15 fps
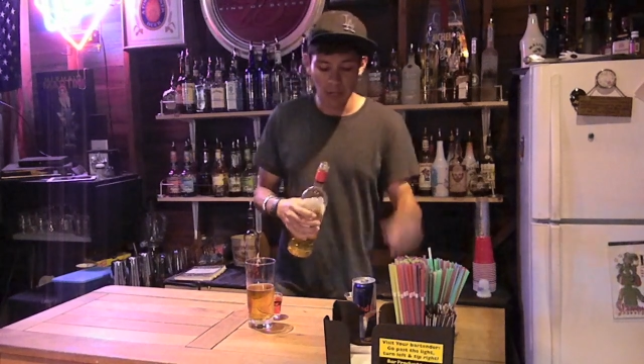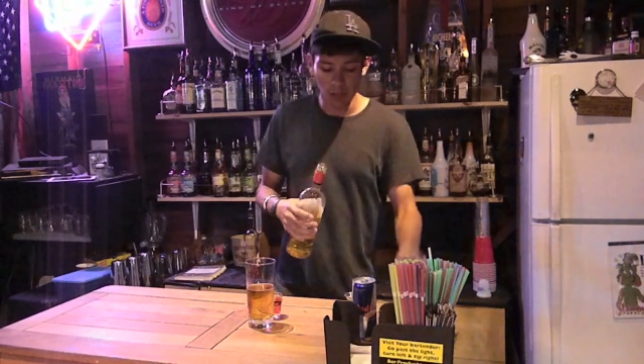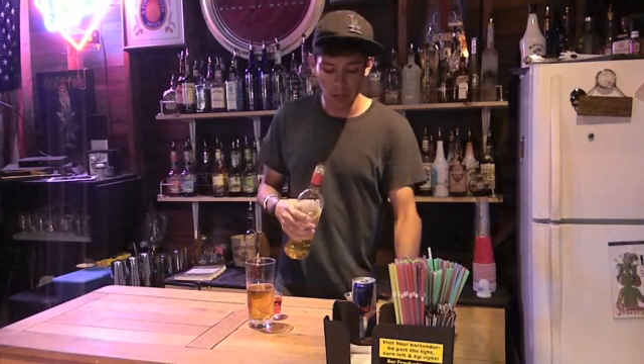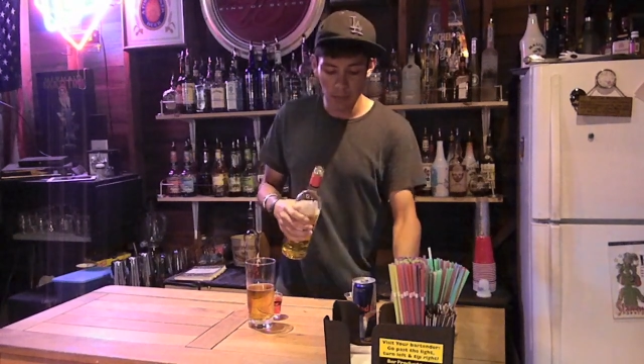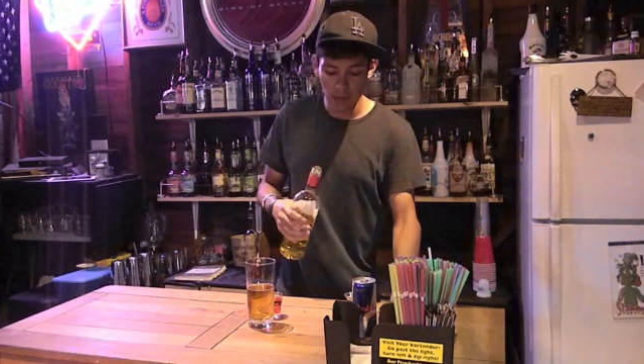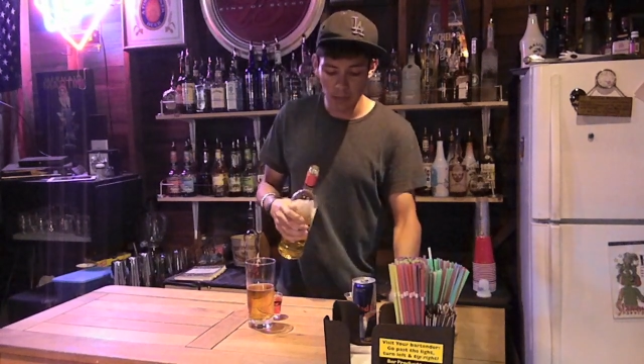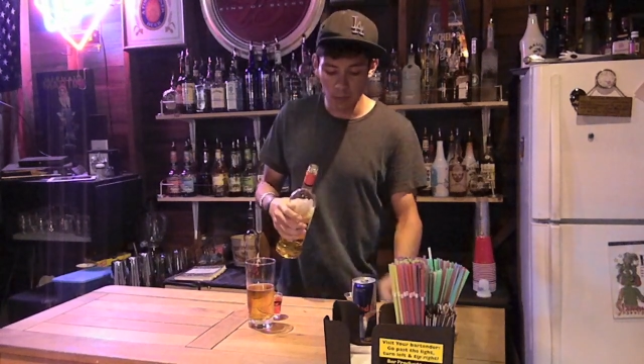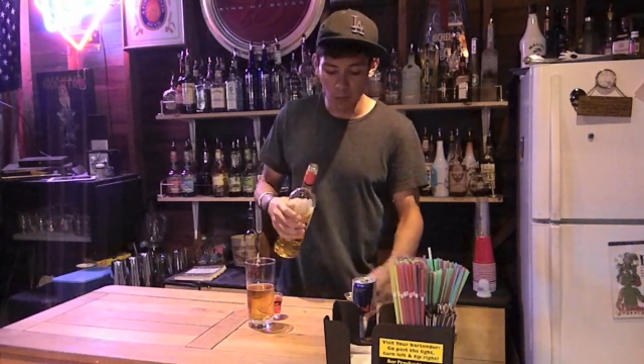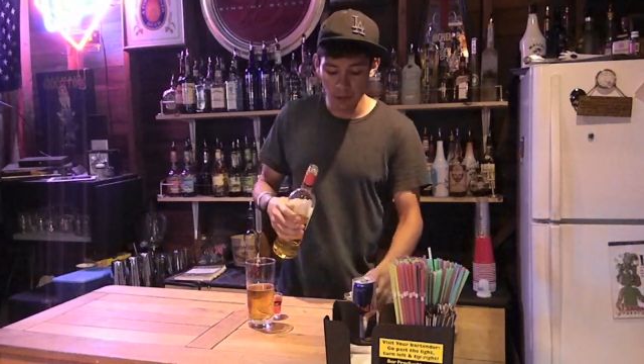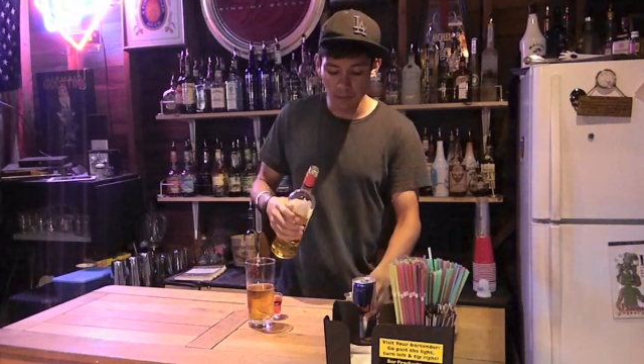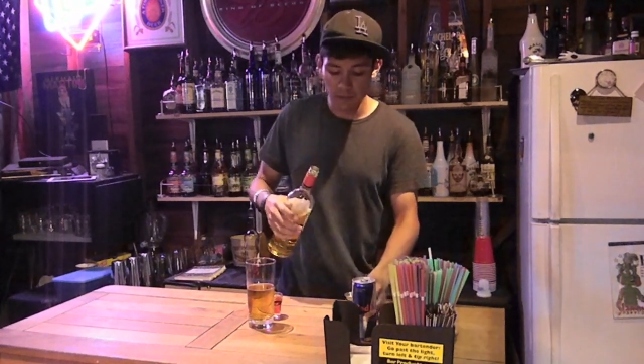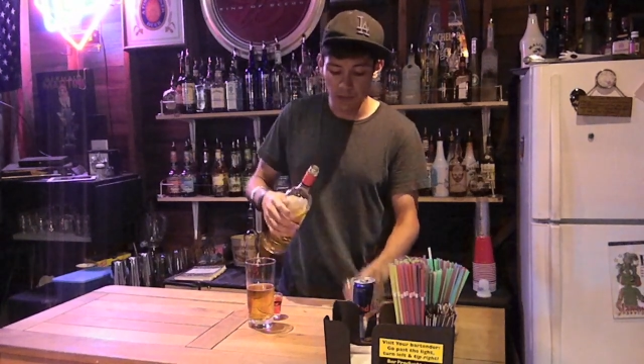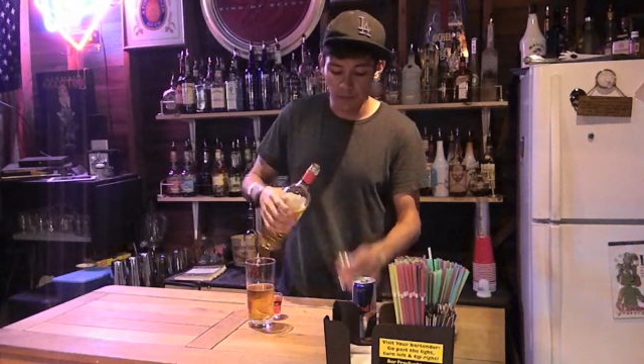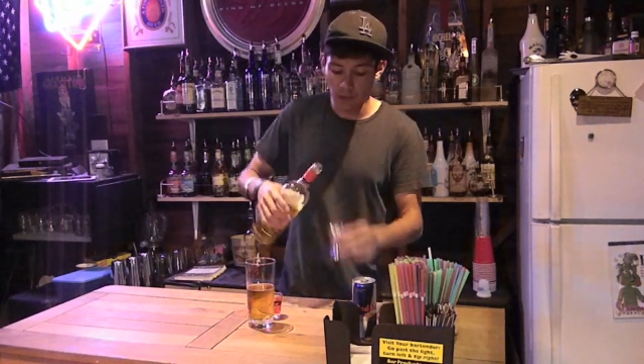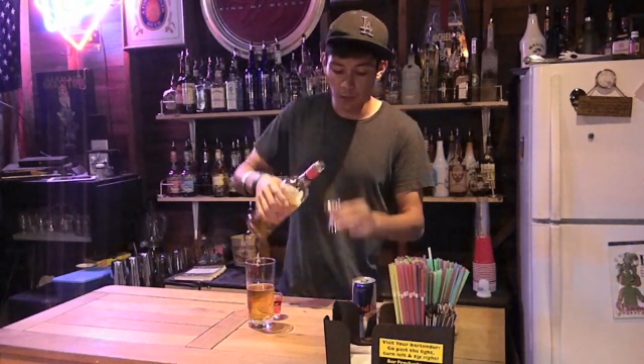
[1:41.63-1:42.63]
a little bit of
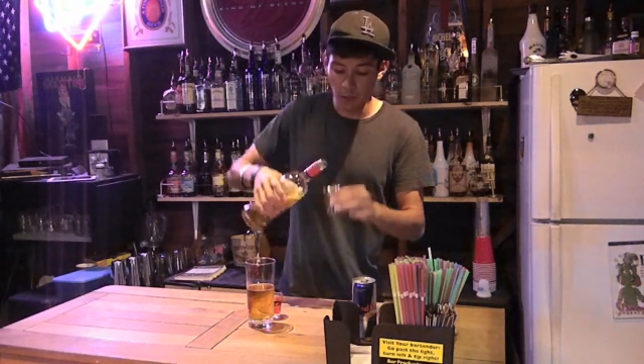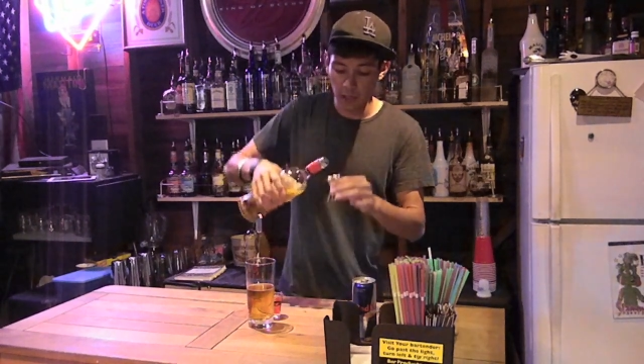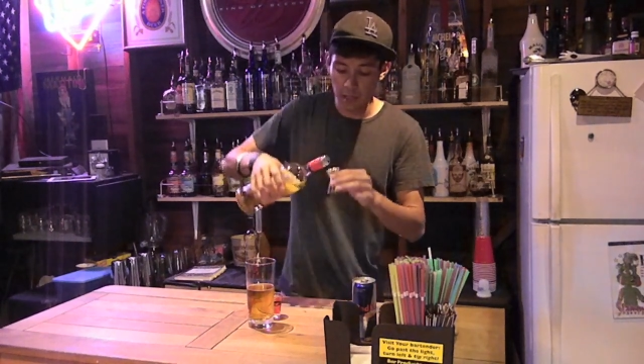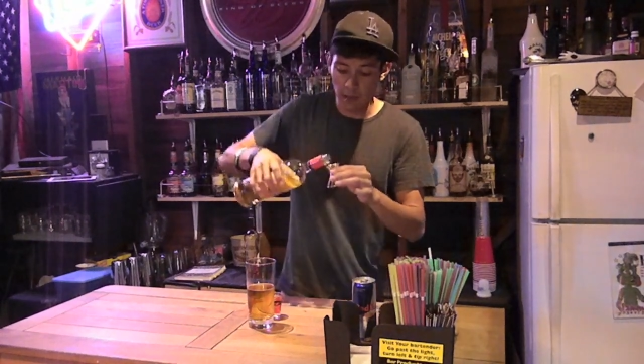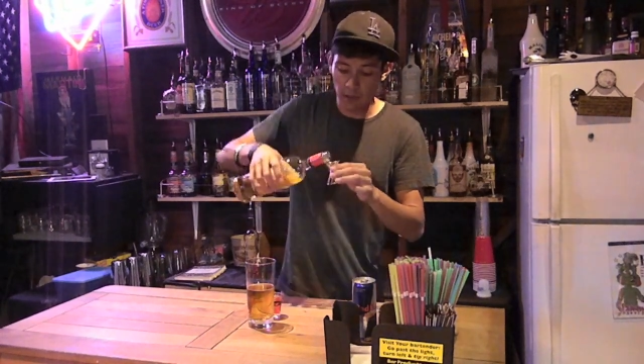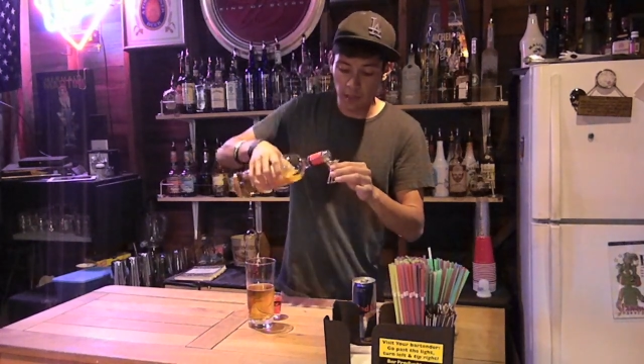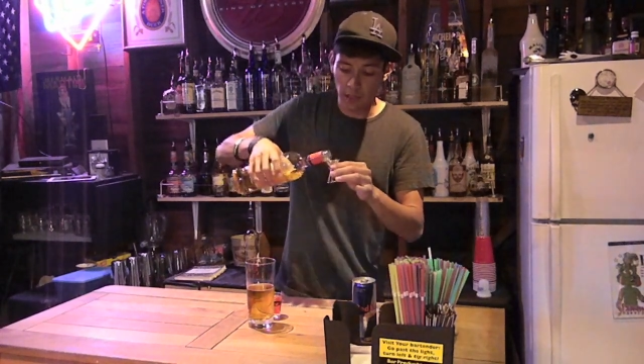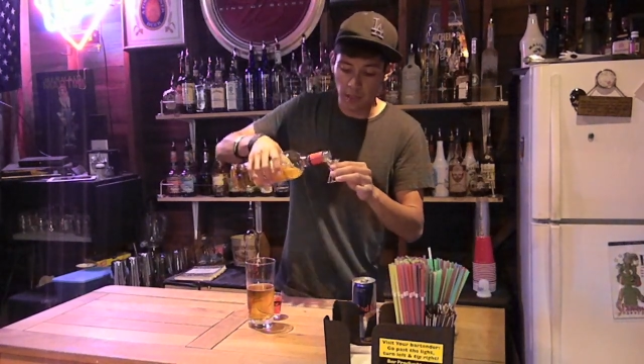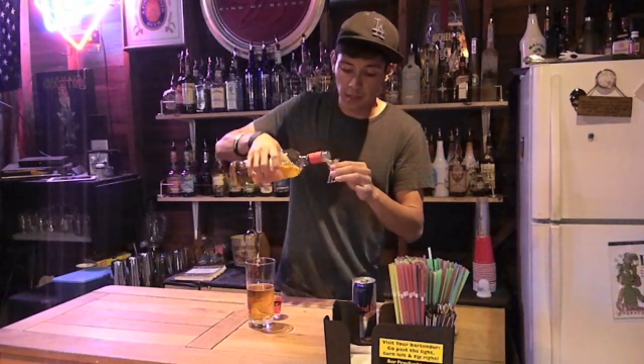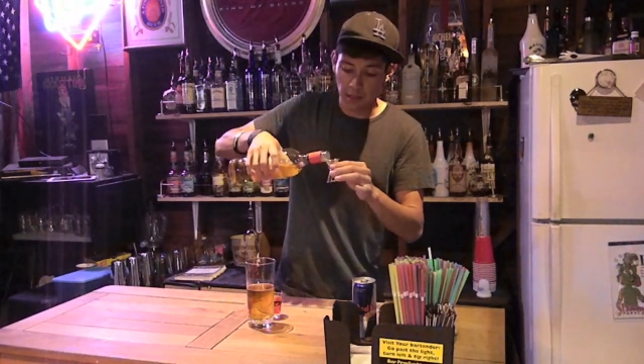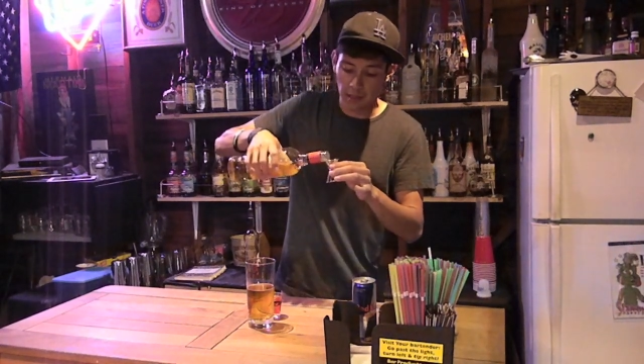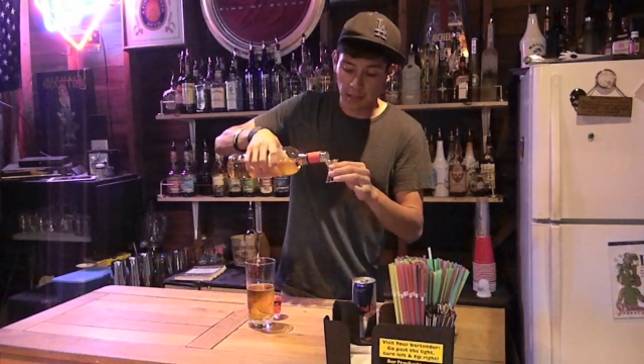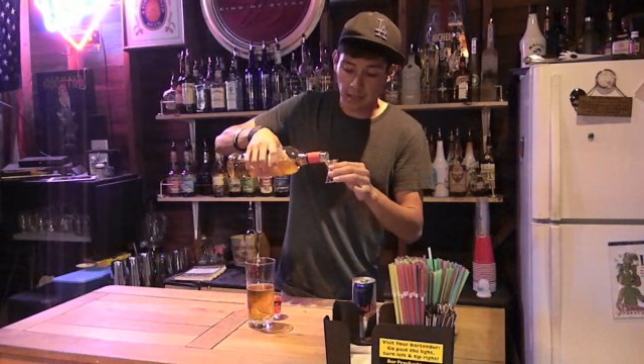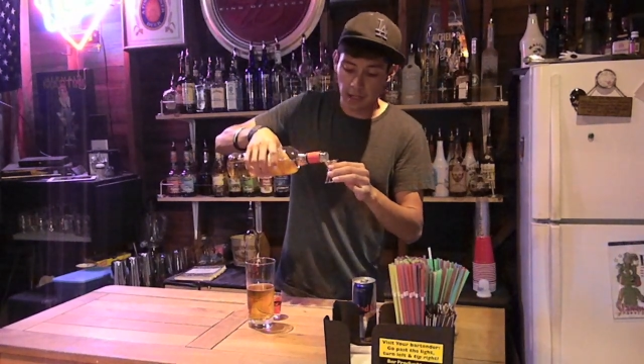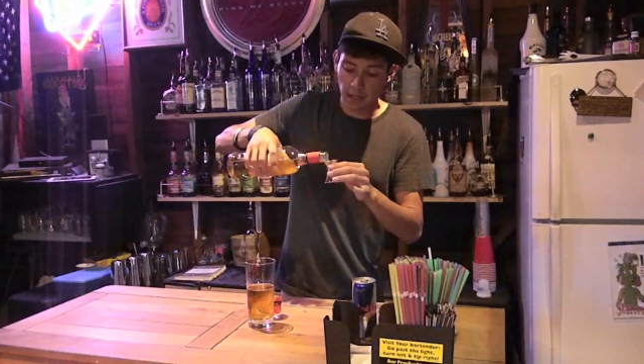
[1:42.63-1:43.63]
151 to it just to
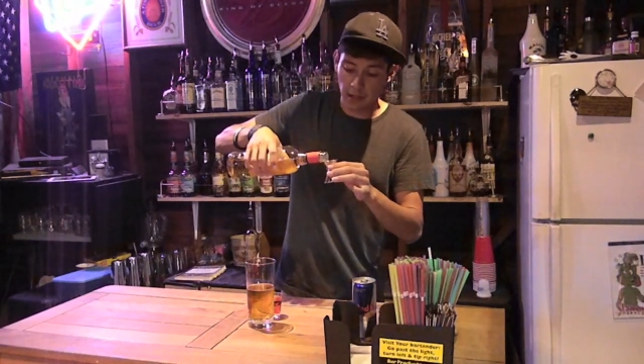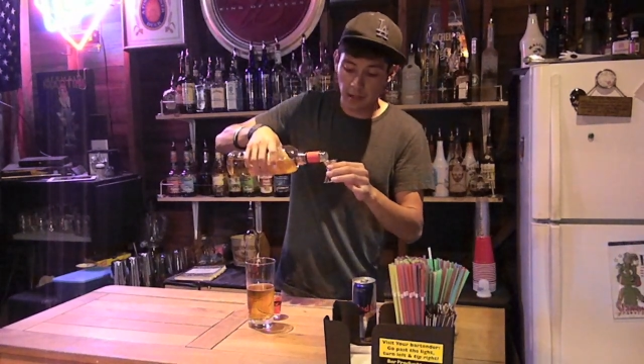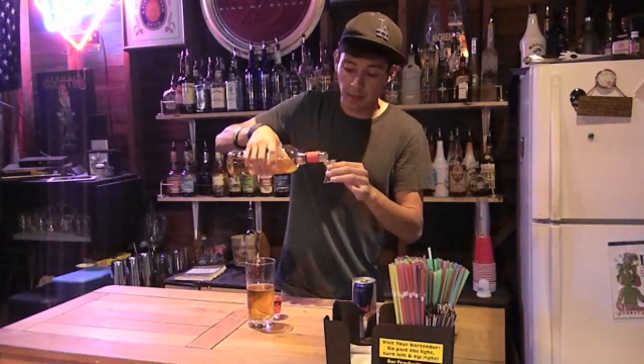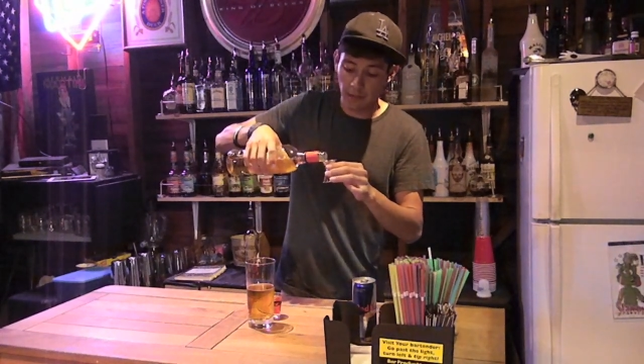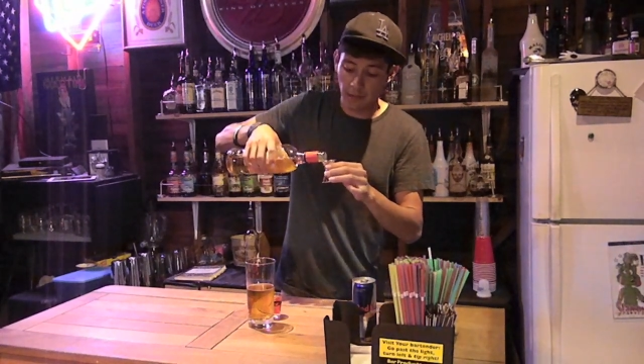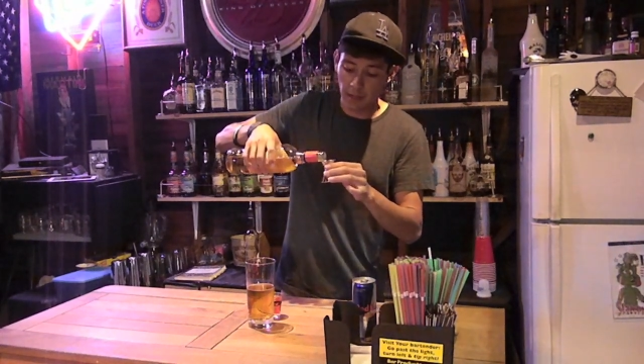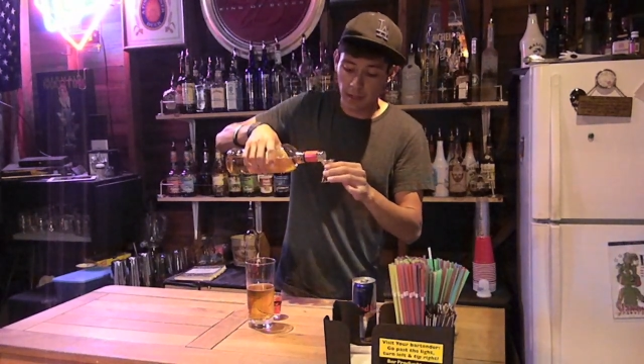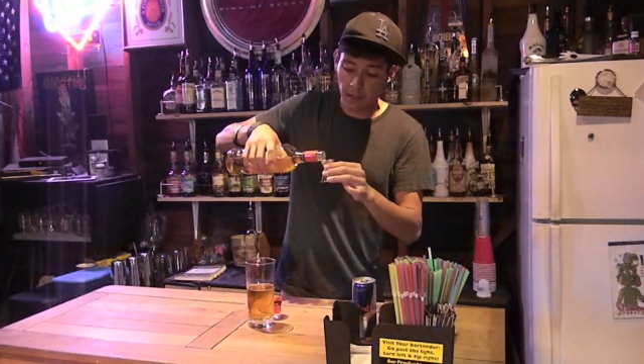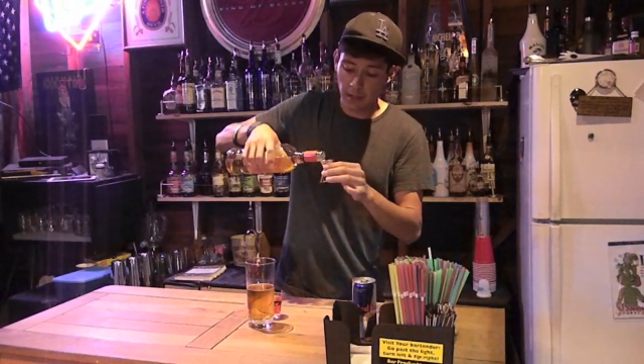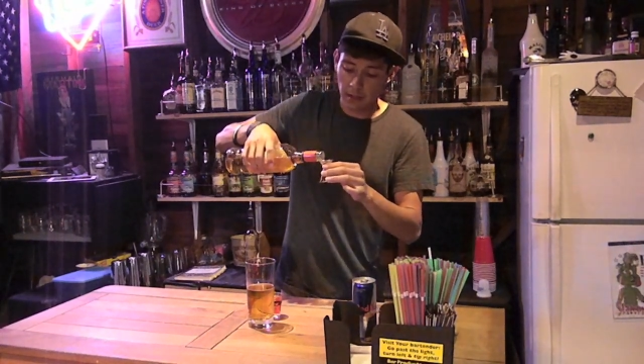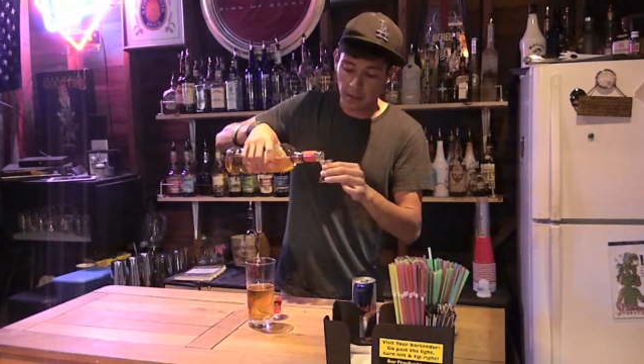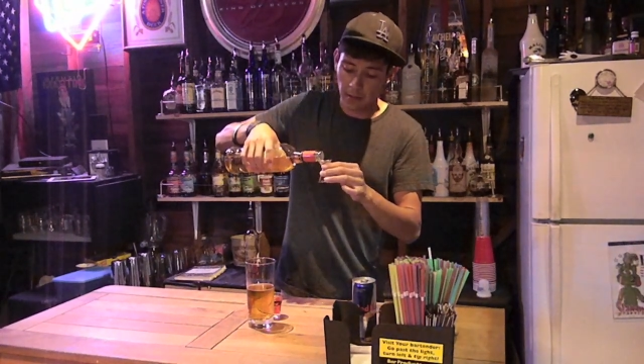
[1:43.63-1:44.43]
set it on fire.